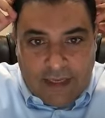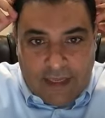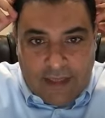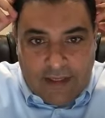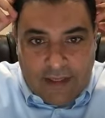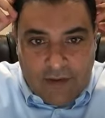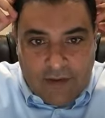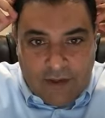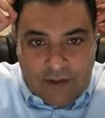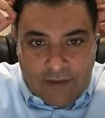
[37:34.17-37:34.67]

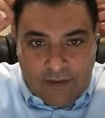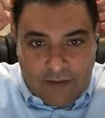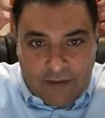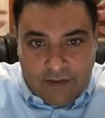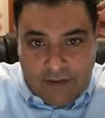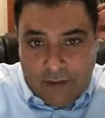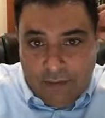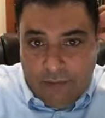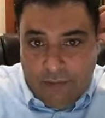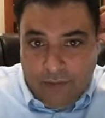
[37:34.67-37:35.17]
And then you get to
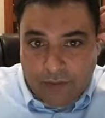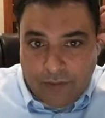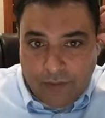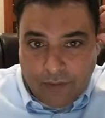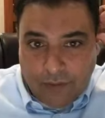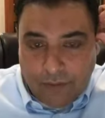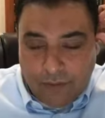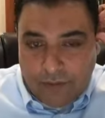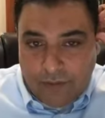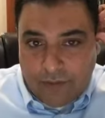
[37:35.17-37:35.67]
the temporal
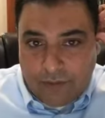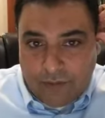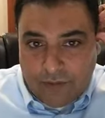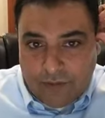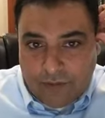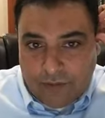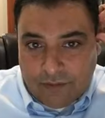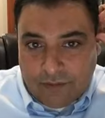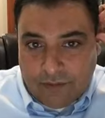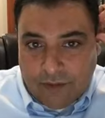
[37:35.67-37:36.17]
lobe,
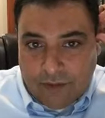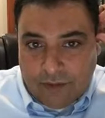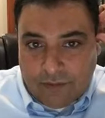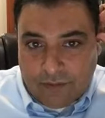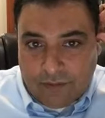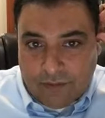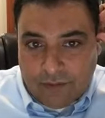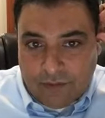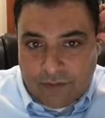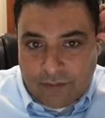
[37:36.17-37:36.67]
which is
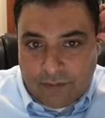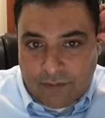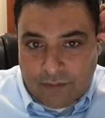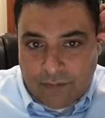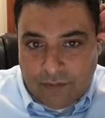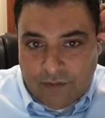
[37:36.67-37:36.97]
involved with